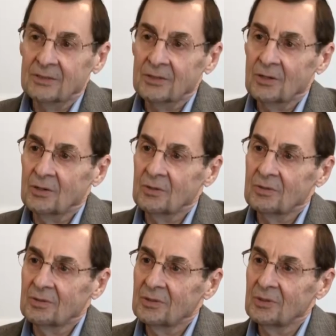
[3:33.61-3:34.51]
So
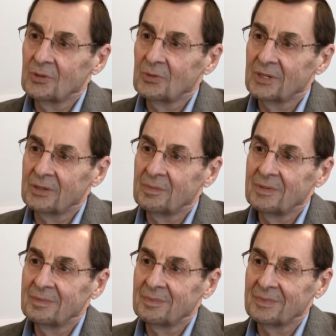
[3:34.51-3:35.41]
who would,
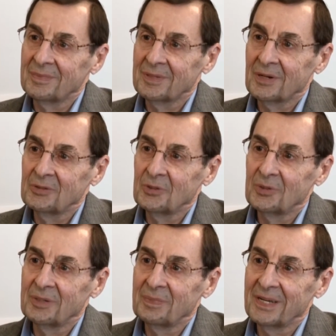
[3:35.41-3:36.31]

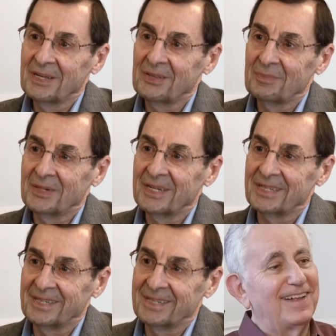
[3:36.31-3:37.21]
who would pay the money?
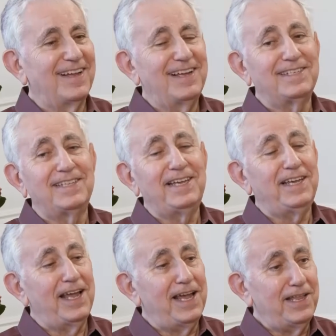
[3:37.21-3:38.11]
As
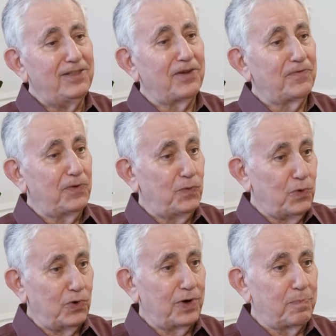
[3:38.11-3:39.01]
the end of the
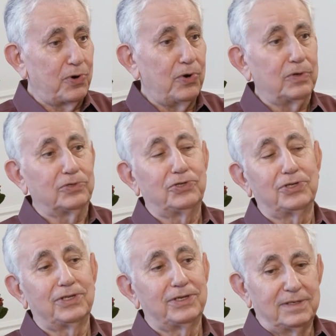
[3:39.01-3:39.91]
war
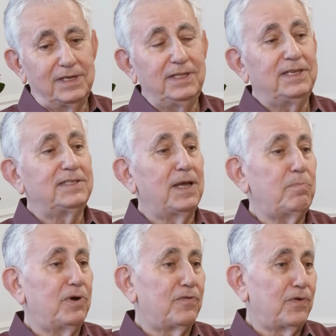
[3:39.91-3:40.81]
approached, in
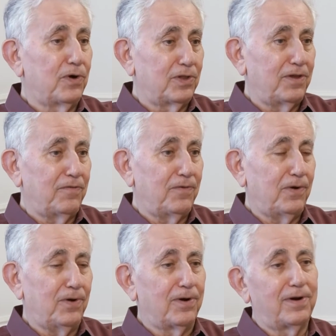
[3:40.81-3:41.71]
December
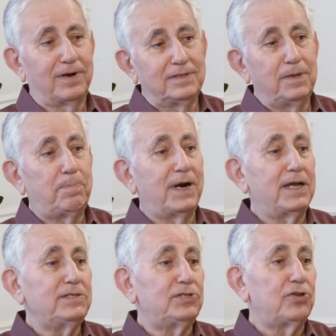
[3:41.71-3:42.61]
forty-four, the price